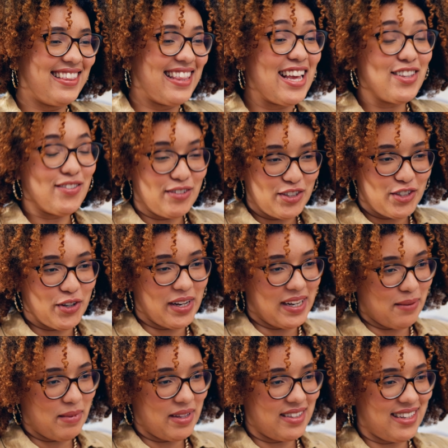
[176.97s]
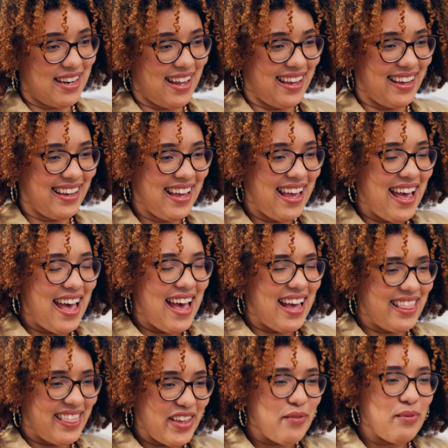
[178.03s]
make more than an
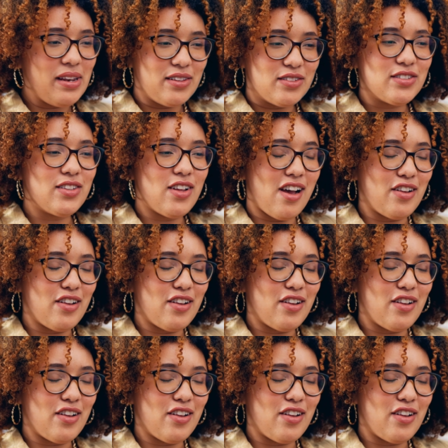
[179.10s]
annual fee